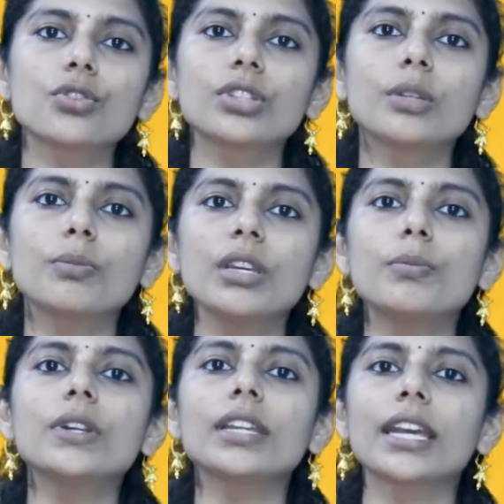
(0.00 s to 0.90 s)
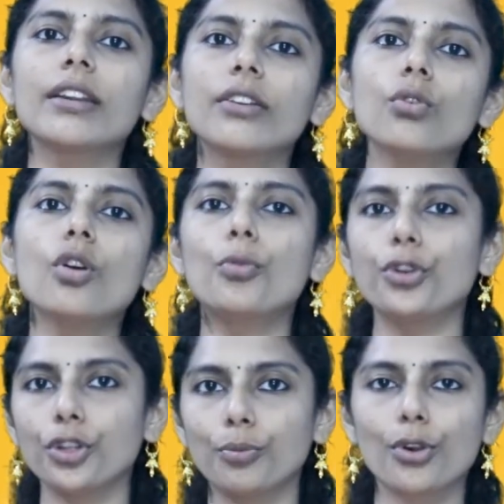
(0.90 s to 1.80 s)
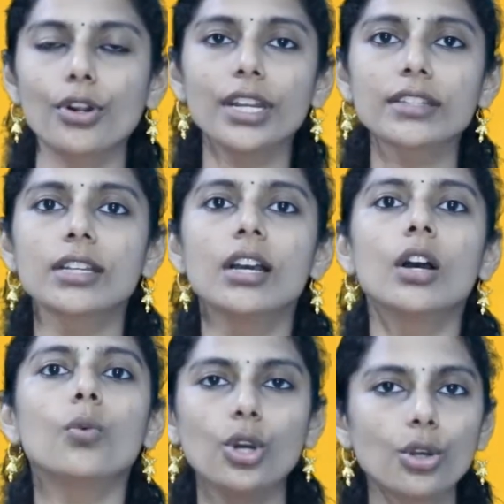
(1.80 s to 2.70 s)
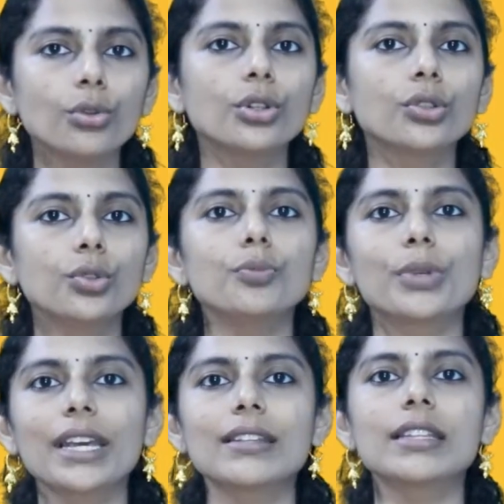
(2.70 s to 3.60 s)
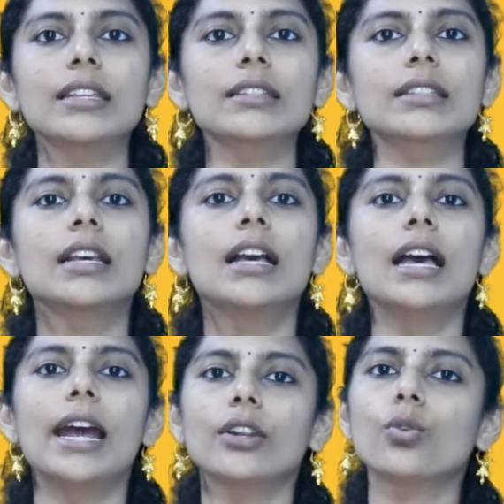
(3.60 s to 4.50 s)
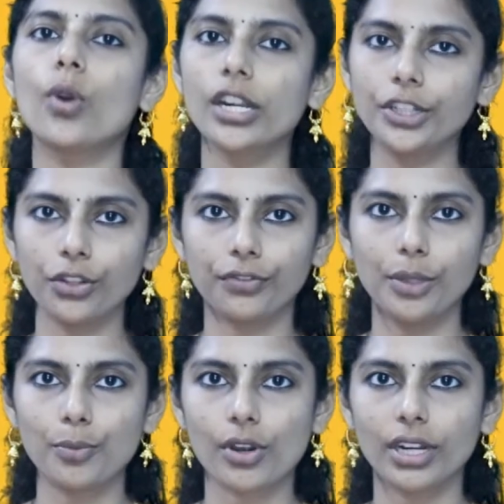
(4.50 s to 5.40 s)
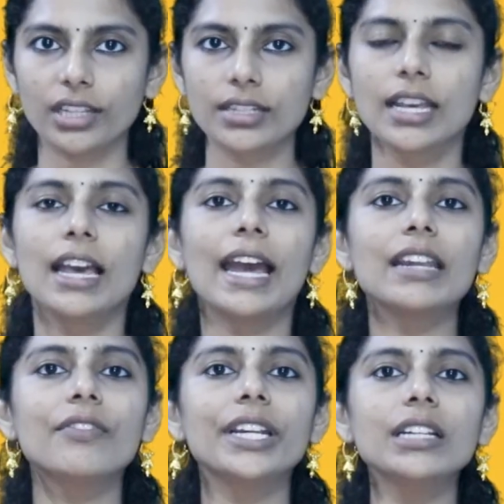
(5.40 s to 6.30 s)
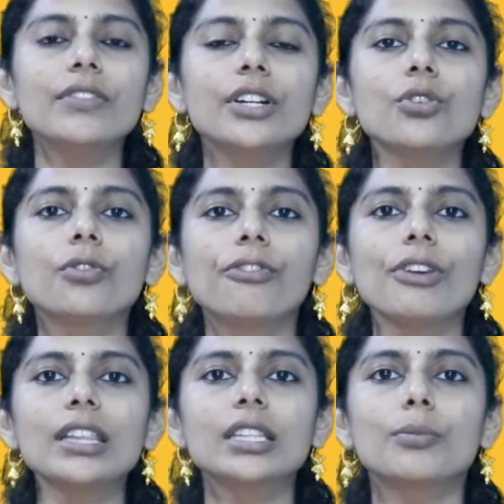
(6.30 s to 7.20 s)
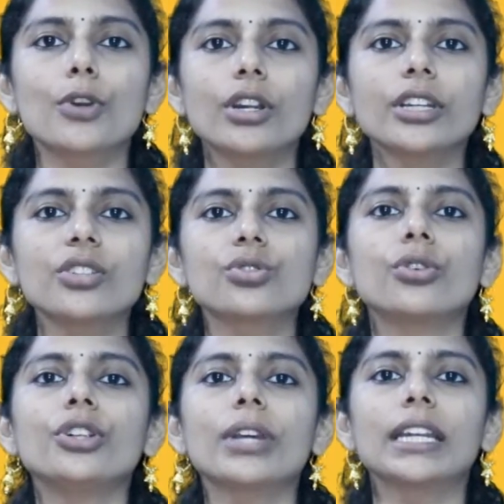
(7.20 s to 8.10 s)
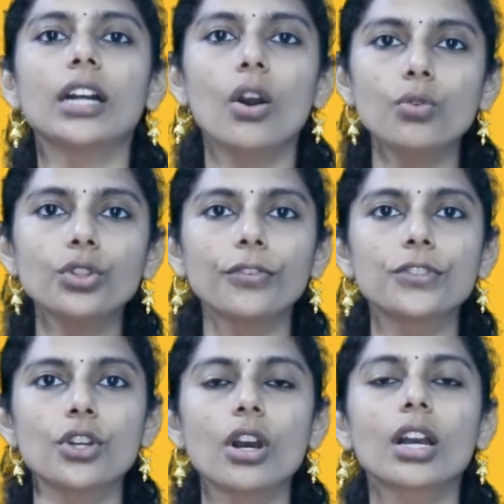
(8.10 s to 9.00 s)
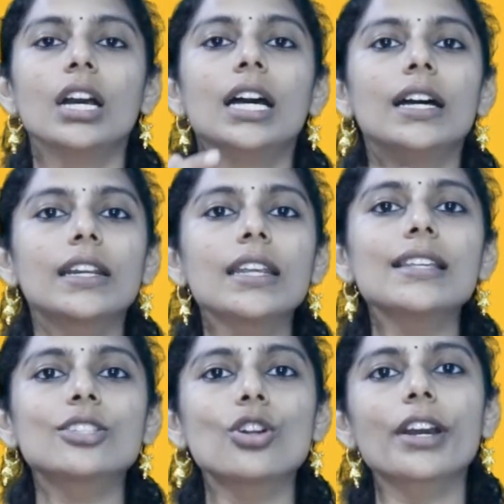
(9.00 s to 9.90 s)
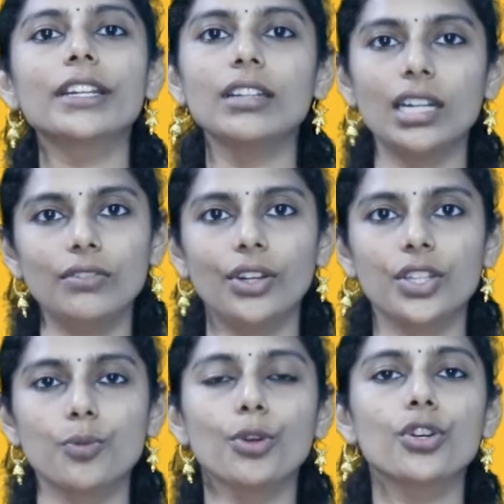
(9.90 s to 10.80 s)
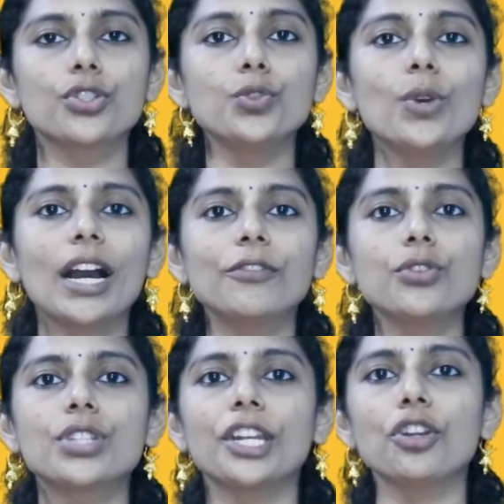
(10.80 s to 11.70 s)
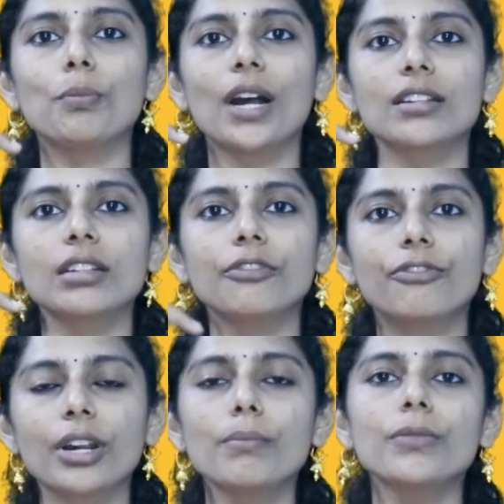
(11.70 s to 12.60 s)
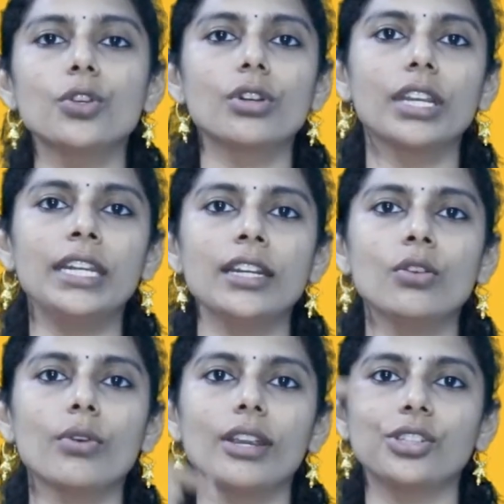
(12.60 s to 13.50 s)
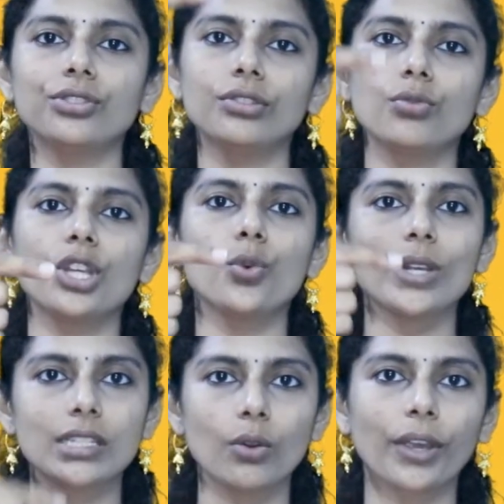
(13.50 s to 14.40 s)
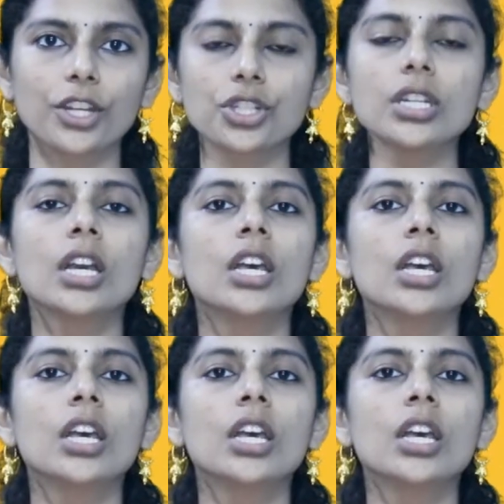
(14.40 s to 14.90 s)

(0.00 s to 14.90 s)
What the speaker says: so that people can know about your products, work out on good pricings and quality of the products. And whenever you feel that the product is going to get out of stock, restock it in advance because you have to send your parcel from your Indian location to the US location.